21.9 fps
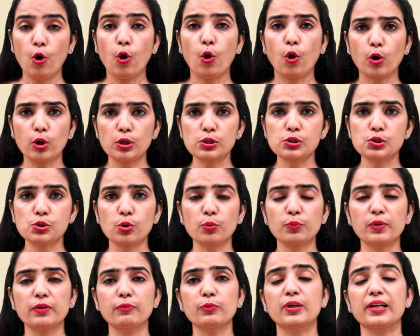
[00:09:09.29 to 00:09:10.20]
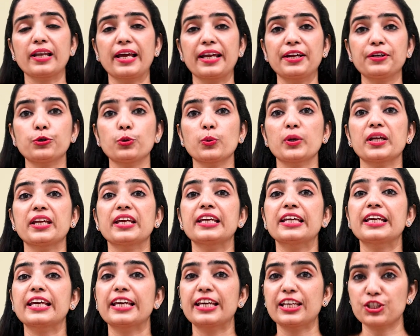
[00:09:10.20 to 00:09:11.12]
Also, we would like to
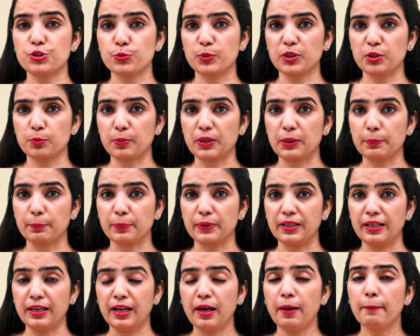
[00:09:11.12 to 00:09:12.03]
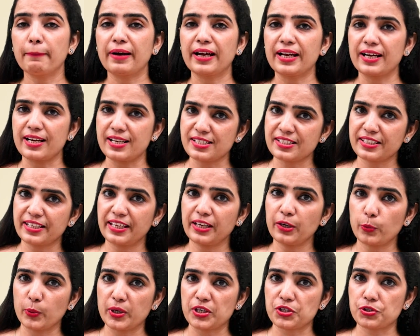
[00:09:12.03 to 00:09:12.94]
engage with people by
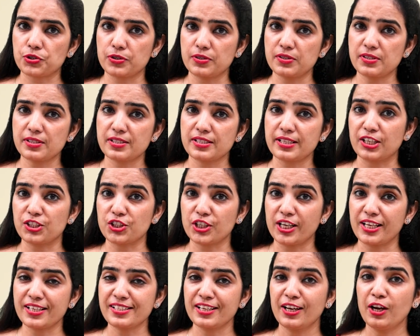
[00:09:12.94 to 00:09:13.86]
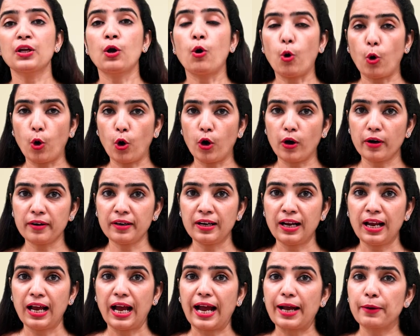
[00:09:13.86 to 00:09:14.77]
asking questions such as, or
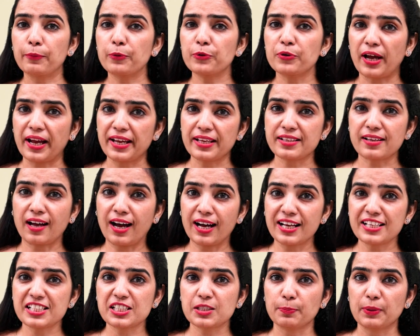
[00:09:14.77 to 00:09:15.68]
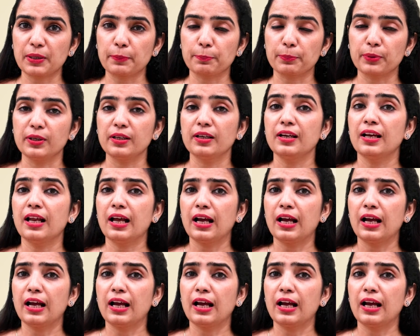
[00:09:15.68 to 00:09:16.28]
I would ask people,